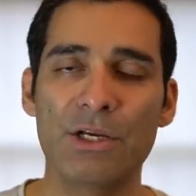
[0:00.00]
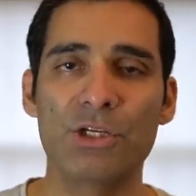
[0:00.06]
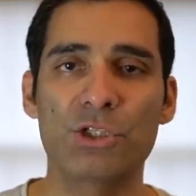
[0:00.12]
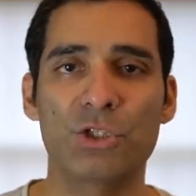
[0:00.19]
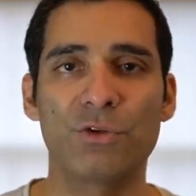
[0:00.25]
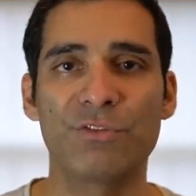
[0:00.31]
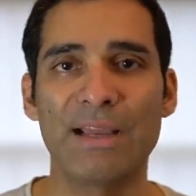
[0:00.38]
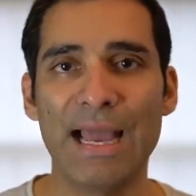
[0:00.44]

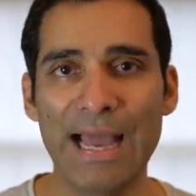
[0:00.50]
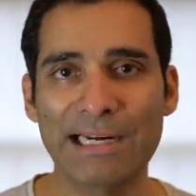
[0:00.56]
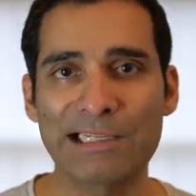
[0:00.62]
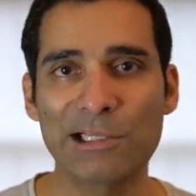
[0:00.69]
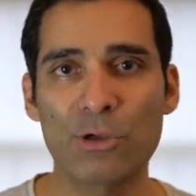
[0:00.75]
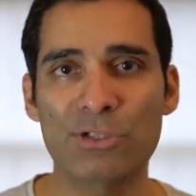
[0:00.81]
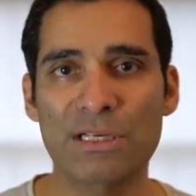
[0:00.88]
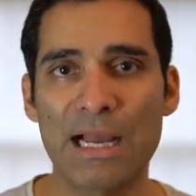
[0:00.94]
So if you had
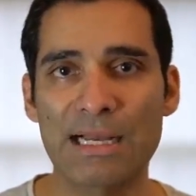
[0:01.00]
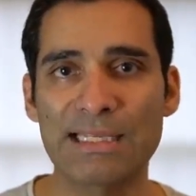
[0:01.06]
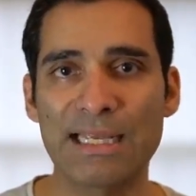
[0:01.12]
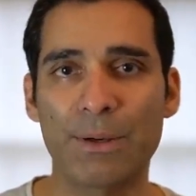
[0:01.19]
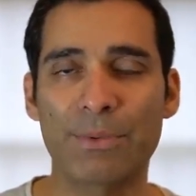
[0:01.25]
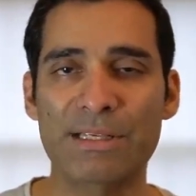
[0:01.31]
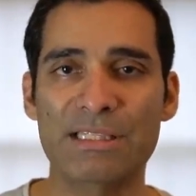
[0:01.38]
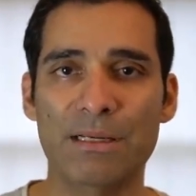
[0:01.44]
close
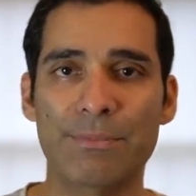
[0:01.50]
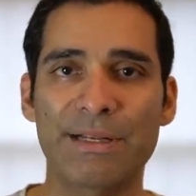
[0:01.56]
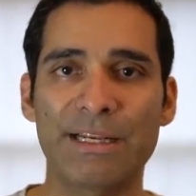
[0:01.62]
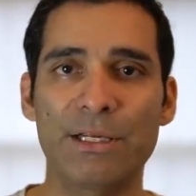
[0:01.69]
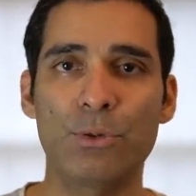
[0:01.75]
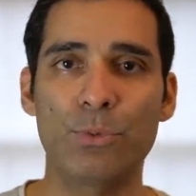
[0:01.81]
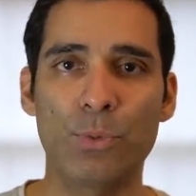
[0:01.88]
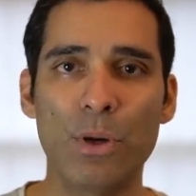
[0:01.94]
contact with
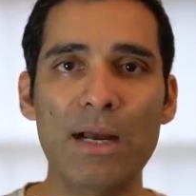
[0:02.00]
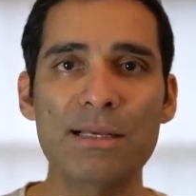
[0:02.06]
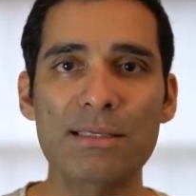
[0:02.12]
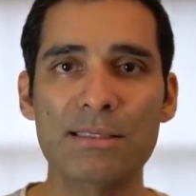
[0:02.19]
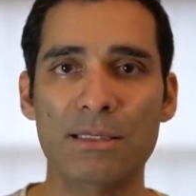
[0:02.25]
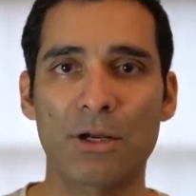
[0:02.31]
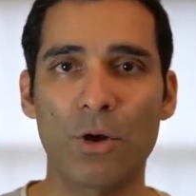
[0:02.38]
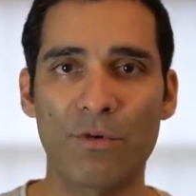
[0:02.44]
somebody who
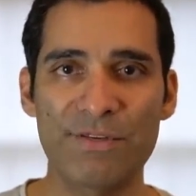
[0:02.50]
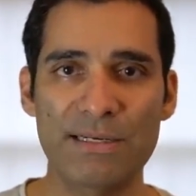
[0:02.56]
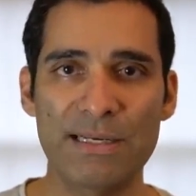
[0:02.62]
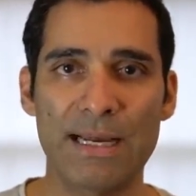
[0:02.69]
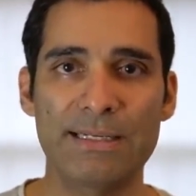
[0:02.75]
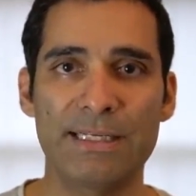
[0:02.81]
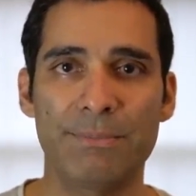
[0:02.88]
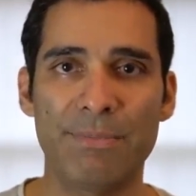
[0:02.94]
was
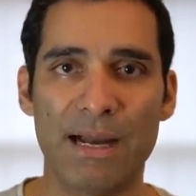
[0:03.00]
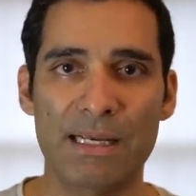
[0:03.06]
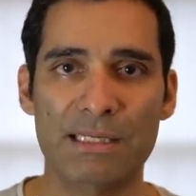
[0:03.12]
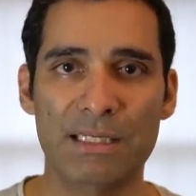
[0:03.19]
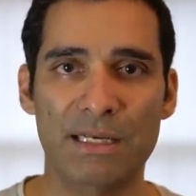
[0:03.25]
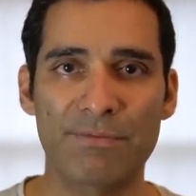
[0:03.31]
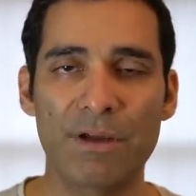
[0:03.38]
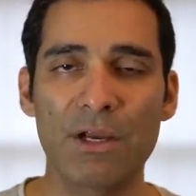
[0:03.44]
COVID-19
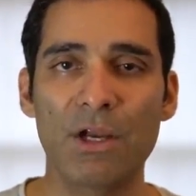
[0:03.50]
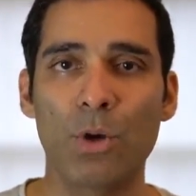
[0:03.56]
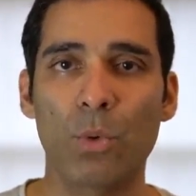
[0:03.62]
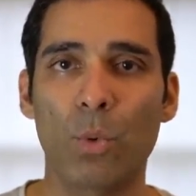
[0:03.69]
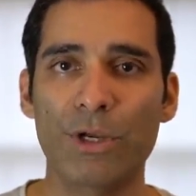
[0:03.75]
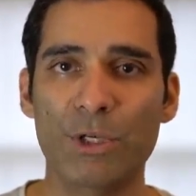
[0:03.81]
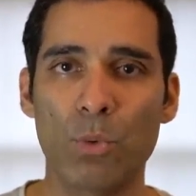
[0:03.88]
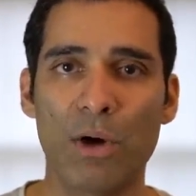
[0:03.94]
positive,
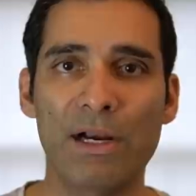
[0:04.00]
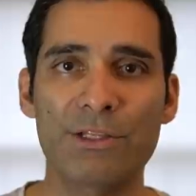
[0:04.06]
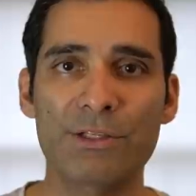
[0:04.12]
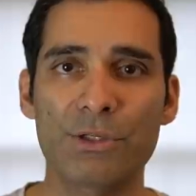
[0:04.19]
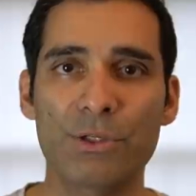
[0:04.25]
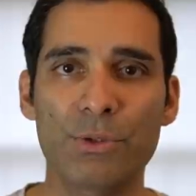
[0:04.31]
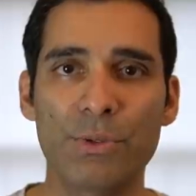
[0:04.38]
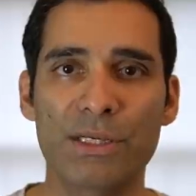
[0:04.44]
what you want to
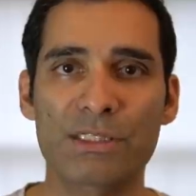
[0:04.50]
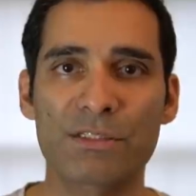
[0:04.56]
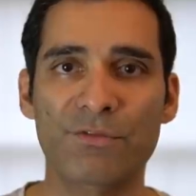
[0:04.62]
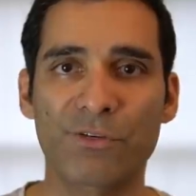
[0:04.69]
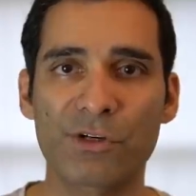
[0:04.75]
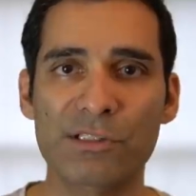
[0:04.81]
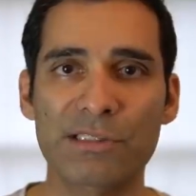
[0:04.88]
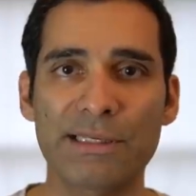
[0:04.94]
do is
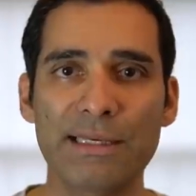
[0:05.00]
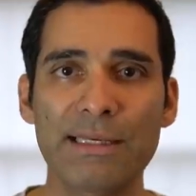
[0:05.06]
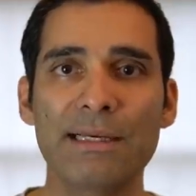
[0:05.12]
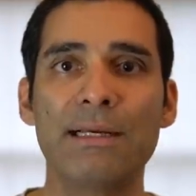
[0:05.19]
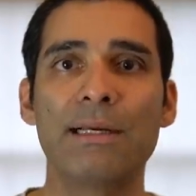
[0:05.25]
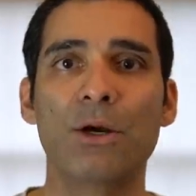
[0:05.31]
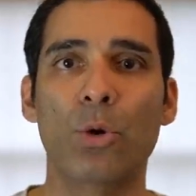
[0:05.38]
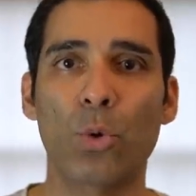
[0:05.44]
firstly
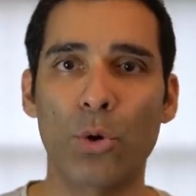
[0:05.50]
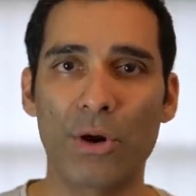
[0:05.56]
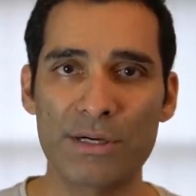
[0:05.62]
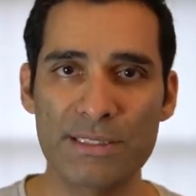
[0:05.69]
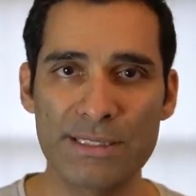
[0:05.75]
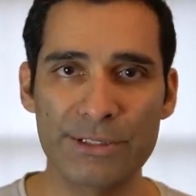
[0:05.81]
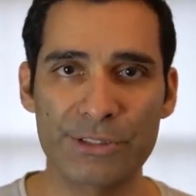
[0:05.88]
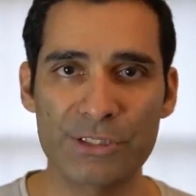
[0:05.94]

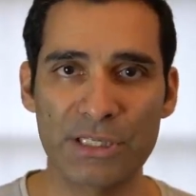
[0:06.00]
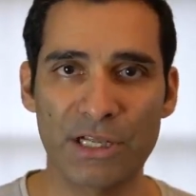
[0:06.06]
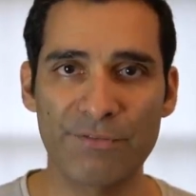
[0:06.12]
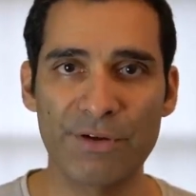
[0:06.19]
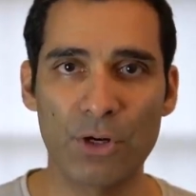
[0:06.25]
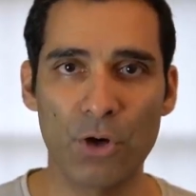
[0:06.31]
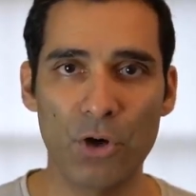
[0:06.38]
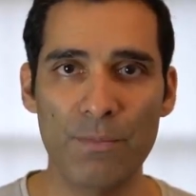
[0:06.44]
quarantine
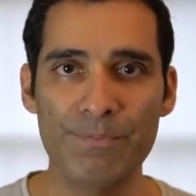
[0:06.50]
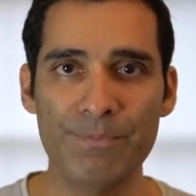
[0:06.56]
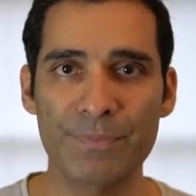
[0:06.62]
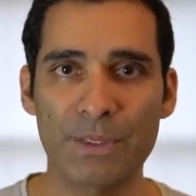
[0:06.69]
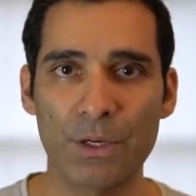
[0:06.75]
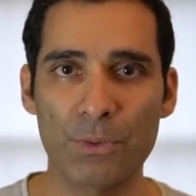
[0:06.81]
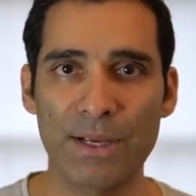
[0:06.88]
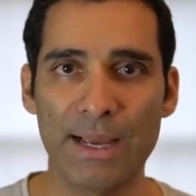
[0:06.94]
yourself at home,
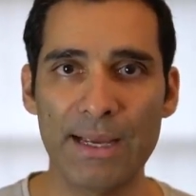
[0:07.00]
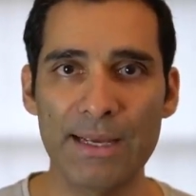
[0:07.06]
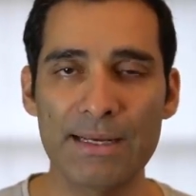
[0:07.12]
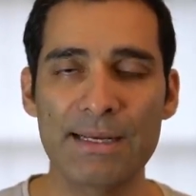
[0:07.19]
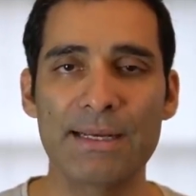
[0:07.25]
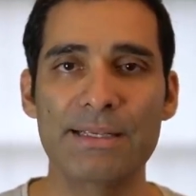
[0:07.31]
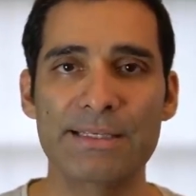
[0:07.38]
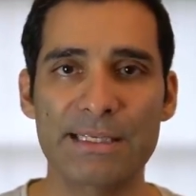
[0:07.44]
okay?
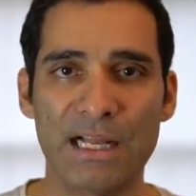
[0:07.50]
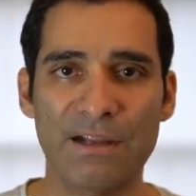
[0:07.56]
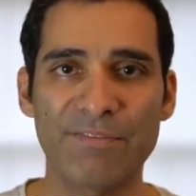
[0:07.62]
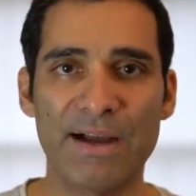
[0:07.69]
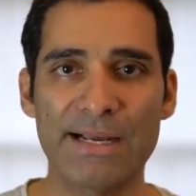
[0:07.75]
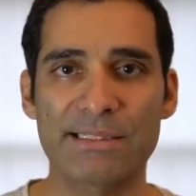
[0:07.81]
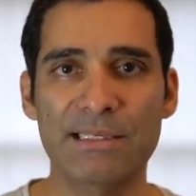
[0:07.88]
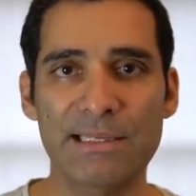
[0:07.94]

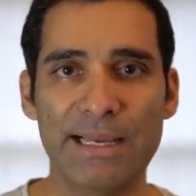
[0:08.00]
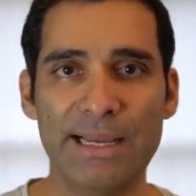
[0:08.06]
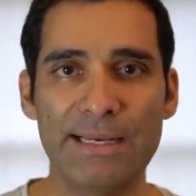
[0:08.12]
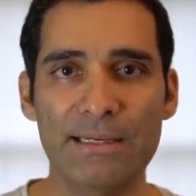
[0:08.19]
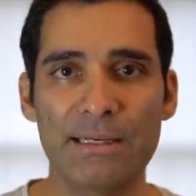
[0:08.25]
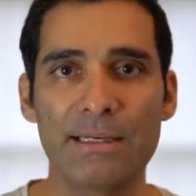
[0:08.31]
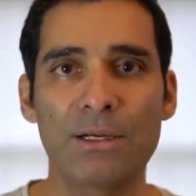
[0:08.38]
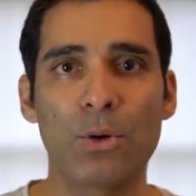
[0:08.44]

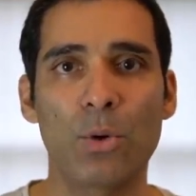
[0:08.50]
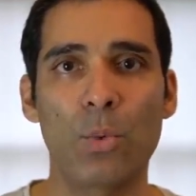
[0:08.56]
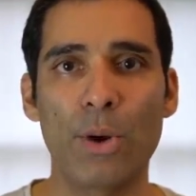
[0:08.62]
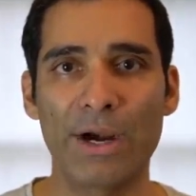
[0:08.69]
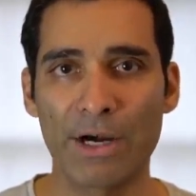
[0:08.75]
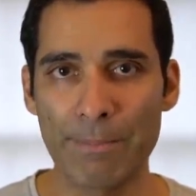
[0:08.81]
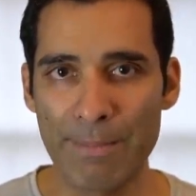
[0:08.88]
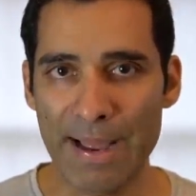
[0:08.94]
Self-isolate,
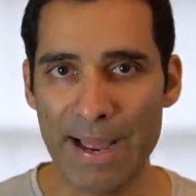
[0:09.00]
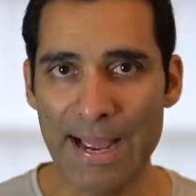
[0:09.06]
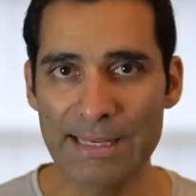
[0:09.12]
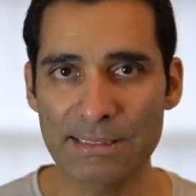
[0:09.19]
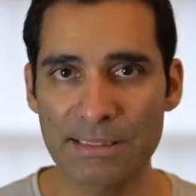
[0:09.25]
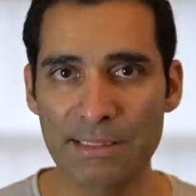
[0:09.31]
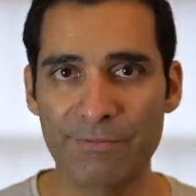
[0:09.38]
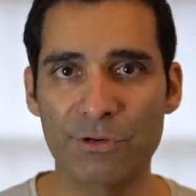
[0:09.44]
wear a
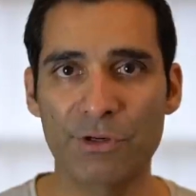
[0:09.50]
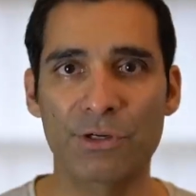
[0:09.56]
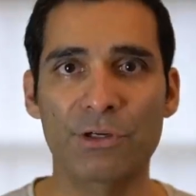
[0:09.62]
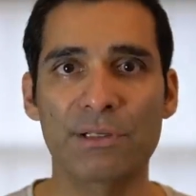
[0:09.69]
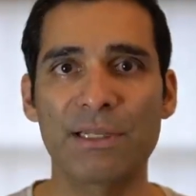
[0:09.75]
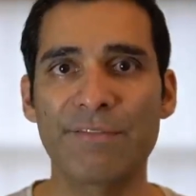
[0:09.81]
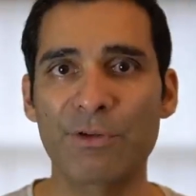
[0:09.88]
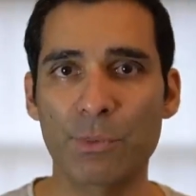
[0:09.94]
mask if
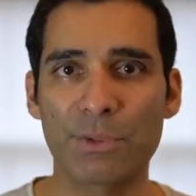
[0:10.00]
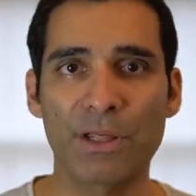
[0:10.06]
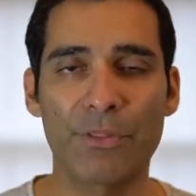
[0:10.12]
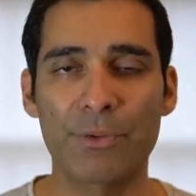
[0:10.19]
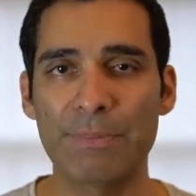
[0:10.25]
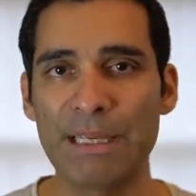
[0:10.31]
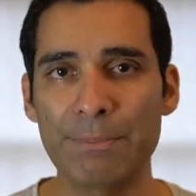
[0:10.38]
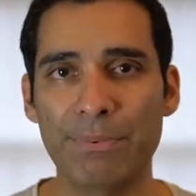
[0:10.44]
you're living with
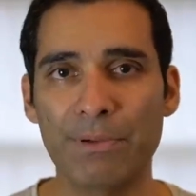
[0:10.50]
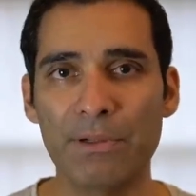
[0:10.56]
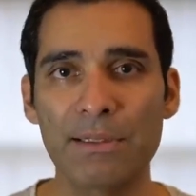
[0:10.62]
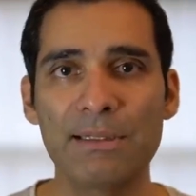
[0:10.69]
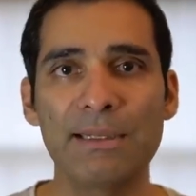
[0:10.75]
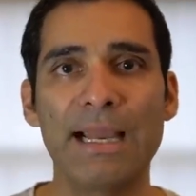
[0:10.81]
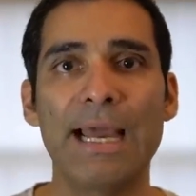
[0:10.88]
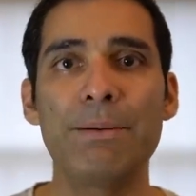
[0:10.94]
other
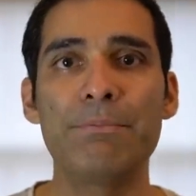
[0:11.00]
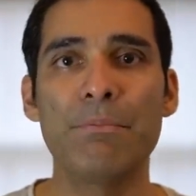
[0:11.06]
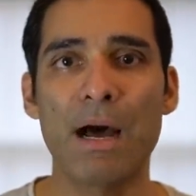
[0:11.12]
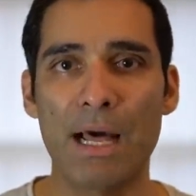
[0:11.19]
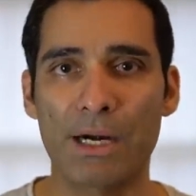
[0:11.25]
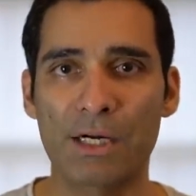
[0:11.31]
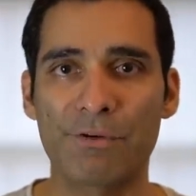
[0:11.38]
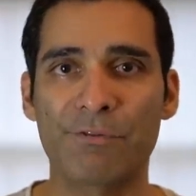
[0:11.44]
people, and
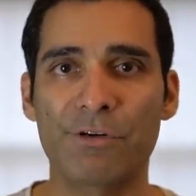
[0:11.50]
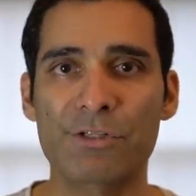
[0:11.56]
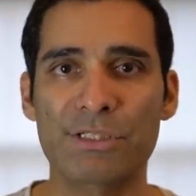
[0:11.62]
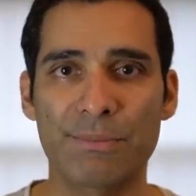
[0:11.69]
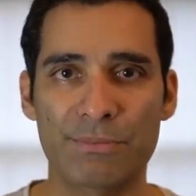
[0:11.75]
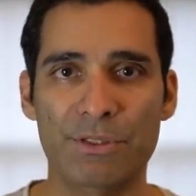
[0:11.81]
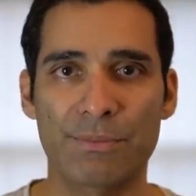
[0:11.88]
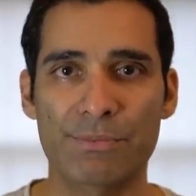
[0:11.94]
monitor for
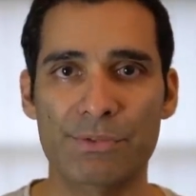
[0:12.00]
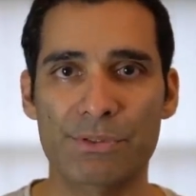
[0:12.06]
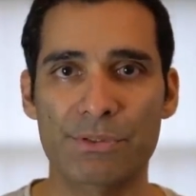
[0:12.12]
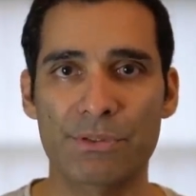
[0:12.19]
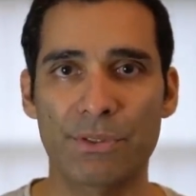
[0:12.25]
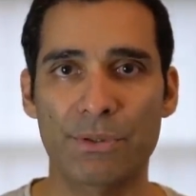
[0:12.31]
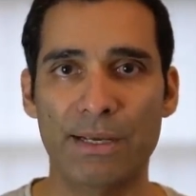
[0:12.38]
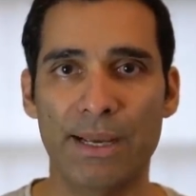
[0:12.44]

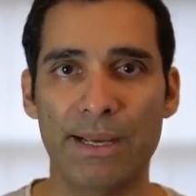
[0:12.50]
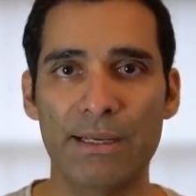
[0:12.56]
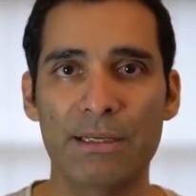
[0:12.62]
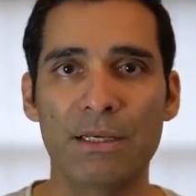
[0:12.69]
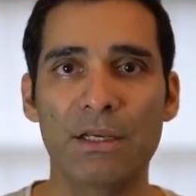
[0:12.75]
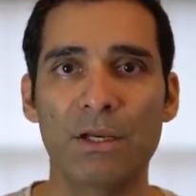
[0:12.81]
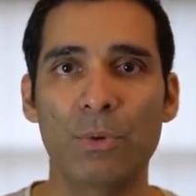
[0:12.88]
symptoms, okay?